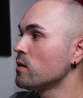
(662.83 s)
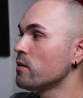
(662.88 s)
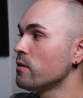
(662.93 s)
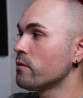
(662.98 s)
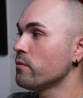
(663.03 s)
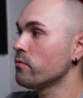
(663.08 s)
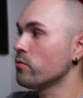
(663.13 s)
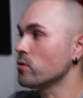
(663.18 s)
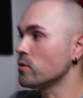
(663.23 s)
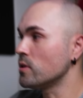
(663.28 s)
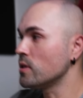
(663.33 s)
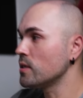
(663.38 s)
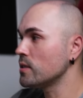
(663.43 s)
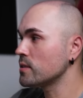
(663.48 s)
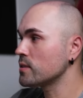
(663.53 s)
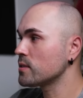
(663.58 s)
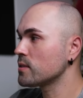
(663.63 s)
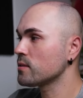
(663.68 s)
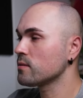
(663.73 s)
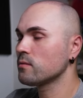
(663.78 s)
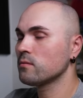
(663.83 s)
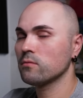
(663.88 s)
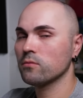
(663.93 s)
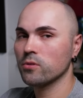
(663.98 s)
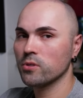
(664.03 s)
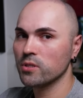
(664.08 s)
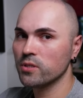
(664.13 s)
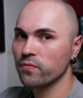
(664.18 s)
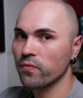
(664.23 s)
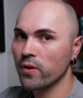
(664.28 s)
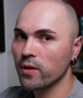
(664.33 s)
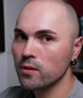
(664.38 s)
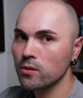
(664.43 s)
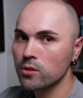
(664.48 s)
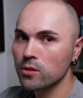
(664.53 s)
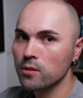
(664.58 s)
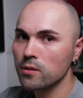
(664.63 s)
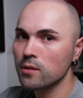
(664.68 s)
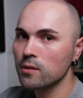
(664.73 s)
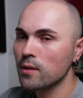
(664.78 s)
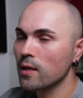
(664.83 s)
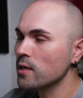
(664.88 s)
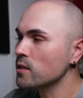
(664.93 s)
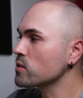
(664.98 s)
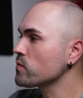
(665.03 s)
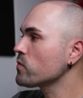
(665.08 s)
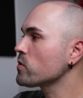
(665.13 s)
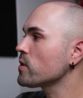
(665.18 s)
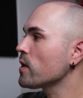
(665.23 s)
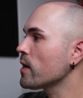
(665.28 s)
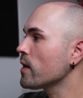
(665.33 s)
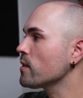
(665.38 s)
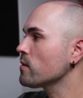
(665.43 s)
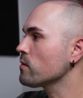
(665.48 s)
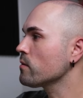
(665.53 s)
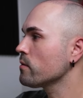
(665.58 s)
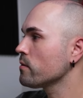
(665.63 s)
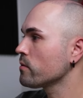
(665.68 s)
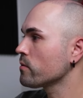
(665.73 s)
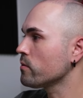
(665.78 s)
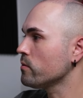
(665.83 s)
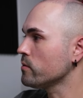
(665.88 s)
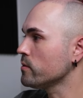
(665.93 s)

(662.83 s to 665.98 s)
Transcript: For this, there is function index for that called